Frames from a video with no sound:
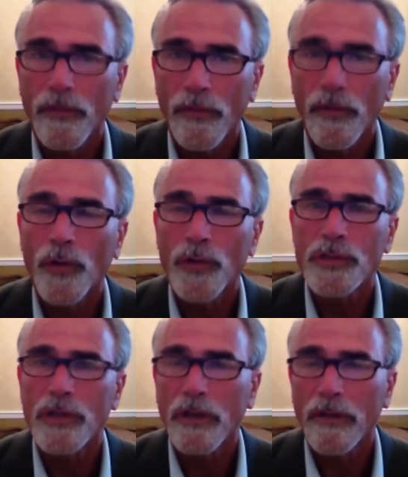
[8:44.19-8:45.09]

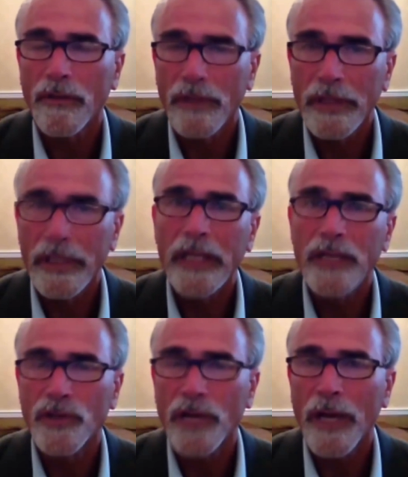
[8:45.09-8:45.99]
those
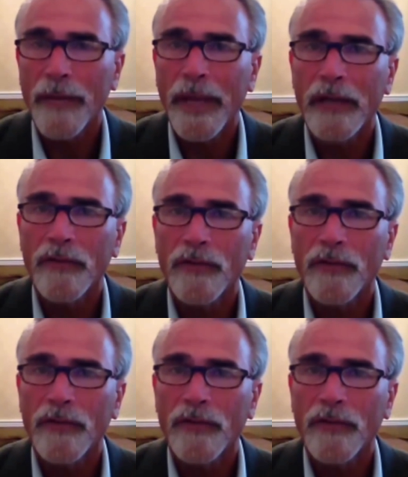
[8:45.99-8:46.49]
needs are not met,